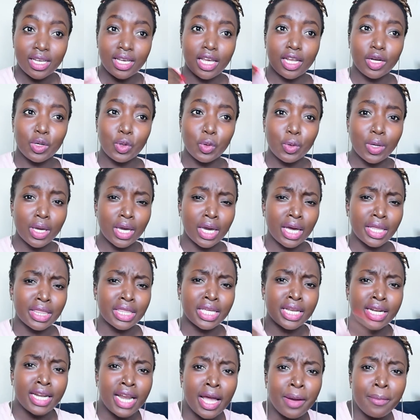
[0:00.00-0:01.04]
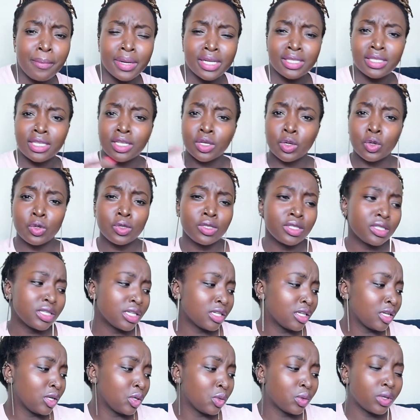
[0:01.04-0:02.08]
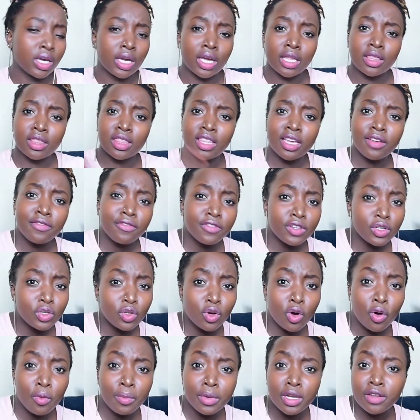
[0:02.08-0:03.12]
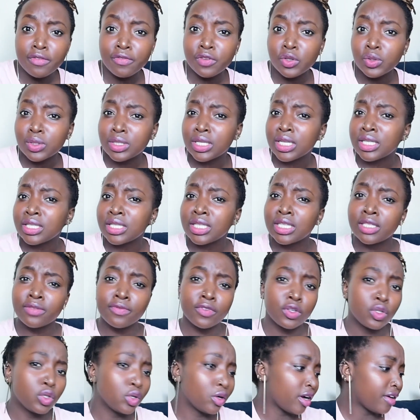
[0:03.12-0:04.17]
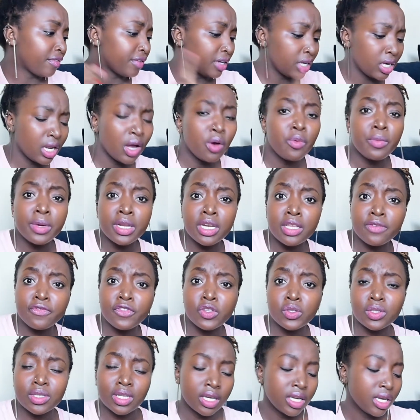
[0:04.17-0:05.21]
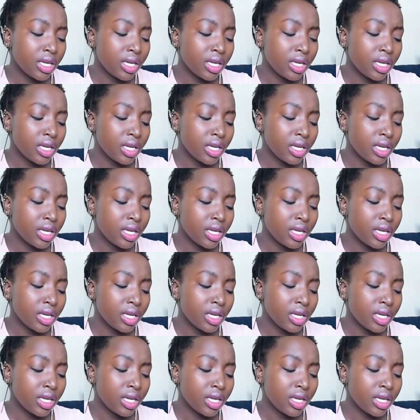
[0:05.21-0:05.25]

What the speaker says: And looking at the numbers and constantly looking at that video, how many views does this video have and how many views,